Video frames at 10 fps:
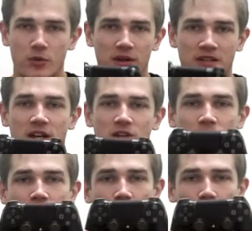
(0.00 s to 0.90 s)
PlayStation
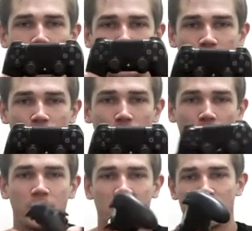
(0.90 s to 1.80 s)
4
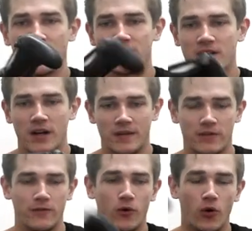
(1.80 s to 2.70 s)
controller, which is redesigned.
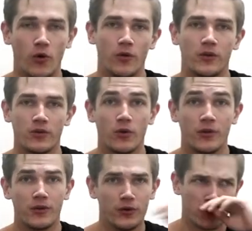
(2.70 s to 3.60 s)
That's for all
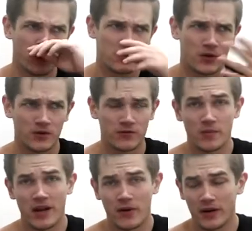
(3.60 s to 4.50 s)
the new consoles from
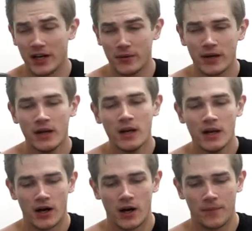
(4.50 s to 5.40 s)
now on anyway.
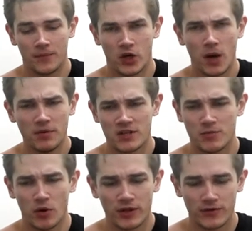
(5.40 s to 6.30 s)
A couple of
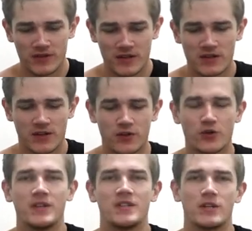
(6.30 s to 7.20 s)
small differences, so the
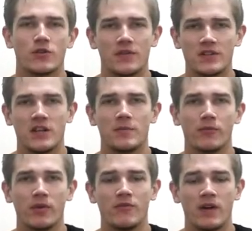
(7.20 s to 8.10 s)
joysticks obviously have
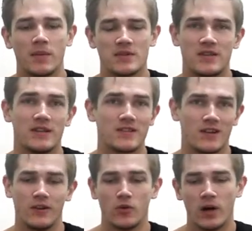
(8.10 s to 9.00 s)
been revamped since
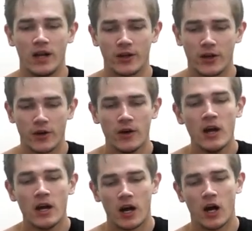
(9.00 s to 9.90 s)
a little while ago,
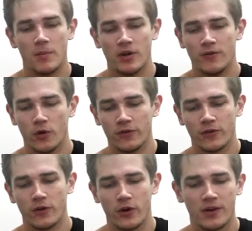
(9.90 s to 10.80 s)
but you've
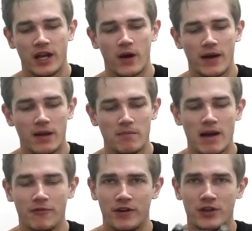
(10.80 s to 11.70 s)
also got now a
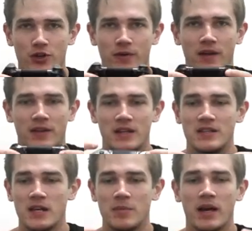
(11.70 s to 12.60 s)
matte finish around the
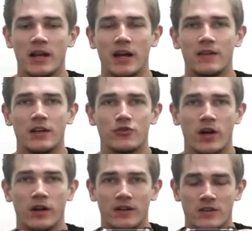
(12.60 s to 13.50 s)
D-pad and the
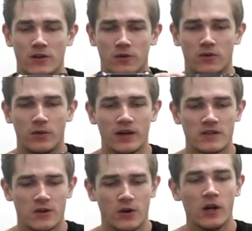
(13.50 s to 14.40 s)
triangle, circle, square,
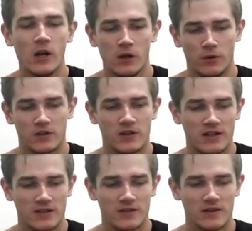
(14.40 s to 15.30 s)
so it looks
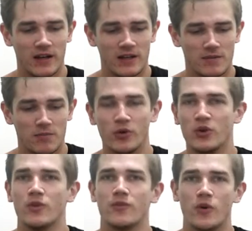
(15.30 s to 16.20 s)
nice and I guess more
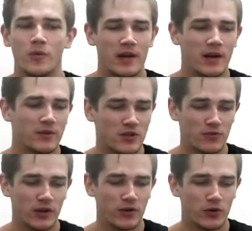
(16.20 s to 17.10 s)
uniform now, which is
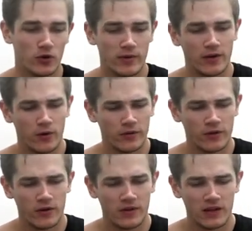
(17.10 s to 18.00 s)
really cool. And
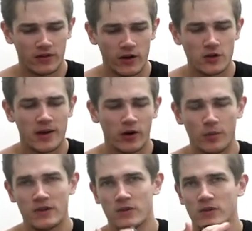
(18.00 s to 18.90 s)
also the touchpad
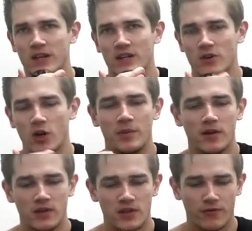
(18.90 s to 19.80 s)
almost looks like it's got a bit
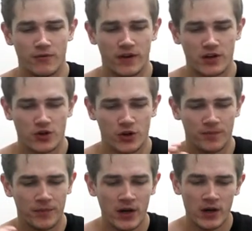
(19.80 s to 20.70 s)
of a different finish on
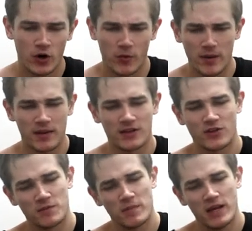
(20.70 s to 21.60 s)
it, or maybe that's
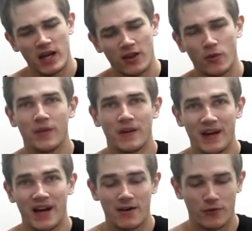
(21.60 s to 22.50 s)
just me and the one that I
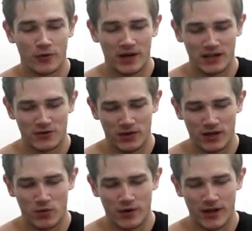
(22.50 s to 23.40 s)
have already is
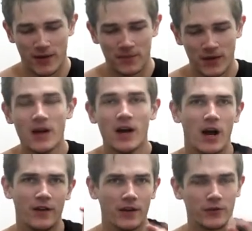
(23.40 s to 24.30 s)
really worn out.
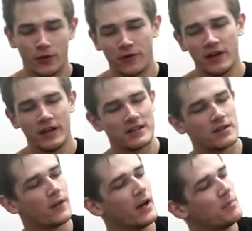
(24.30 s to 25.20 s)
Another cool thing is the
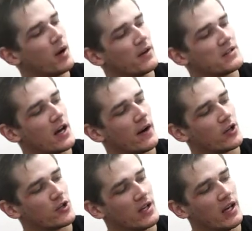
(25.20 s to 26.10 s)
light bar is now
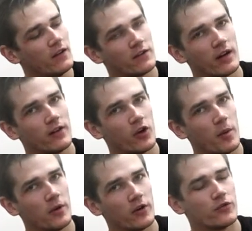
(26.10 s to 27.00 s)
actually inside the
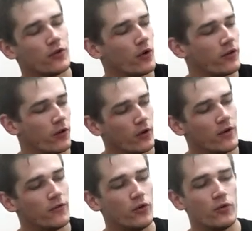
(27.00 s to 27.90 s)
top of the control, so
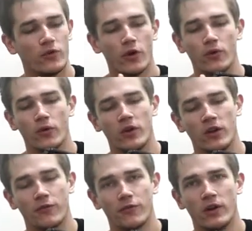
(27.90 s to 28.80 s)
if you don't look at
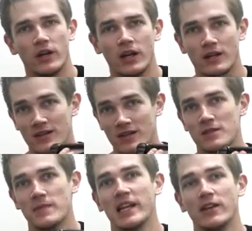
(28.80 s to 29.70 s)
the front here, because this
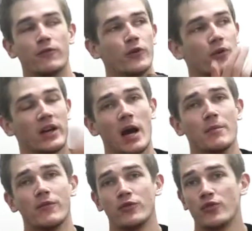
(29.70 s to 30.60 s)
is mainly for your
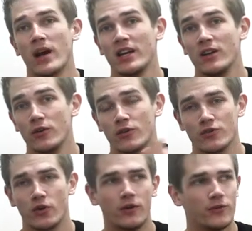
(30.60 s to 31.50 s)
camera for tracking your
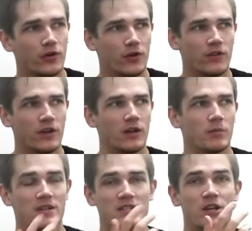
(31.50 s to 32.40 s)
control if you're using
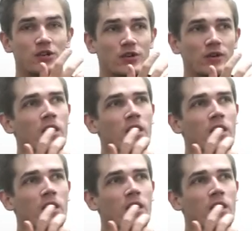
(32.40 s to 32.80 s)
PlayStation